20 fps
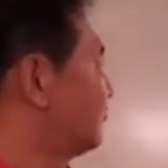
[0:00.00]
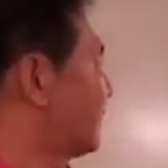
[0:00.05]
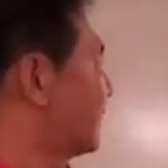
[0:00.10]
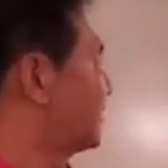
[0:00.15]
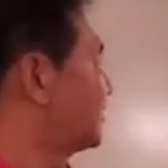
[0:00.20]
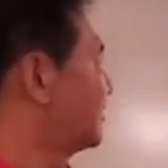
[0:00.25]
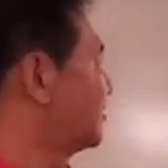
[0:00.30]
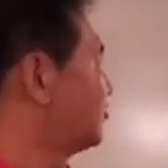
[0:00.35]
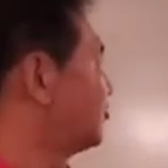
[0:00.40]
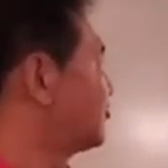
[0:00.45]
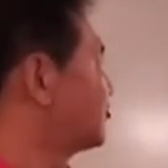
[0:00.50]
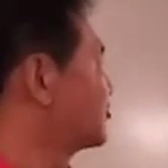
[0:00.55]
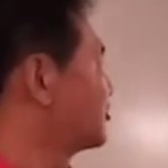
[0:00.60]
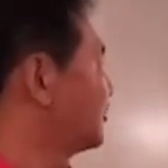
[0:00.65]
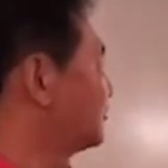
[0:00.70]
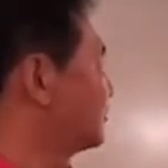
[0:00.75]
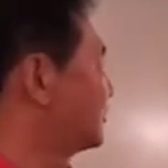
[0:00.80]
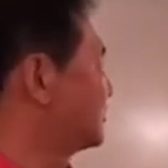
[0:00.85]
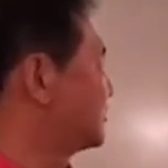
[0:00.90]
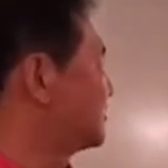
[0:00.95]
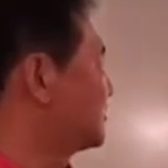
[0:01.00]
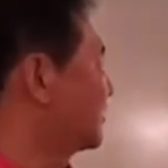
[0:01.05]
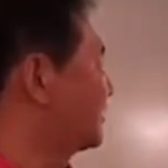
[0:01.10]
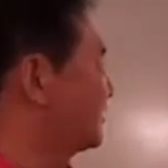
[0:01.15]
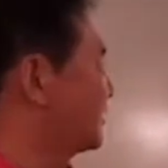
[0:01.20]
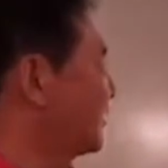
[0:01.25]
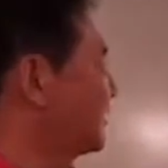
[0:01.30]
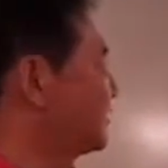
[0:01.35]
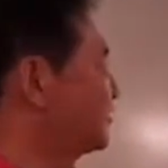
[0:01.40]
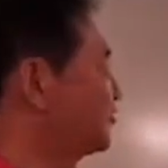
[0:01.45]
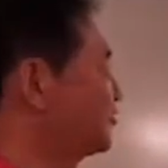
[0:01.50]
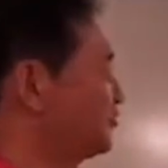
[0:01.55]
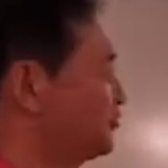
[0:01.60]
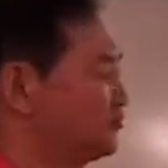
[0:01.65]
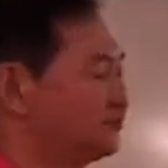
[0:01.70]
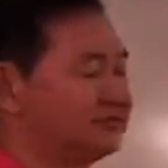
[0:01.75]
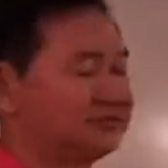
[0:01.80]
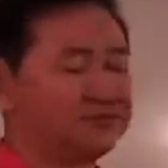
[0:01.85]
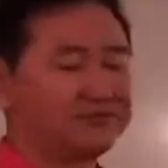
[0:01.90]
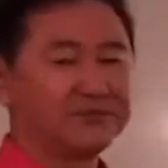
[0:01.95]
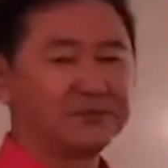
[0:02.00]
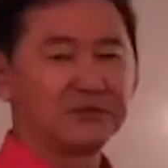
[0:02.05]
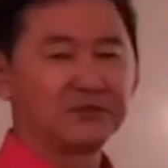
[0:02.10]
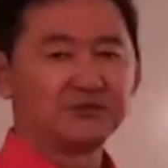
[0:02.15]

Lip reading: making use of the CRLQ,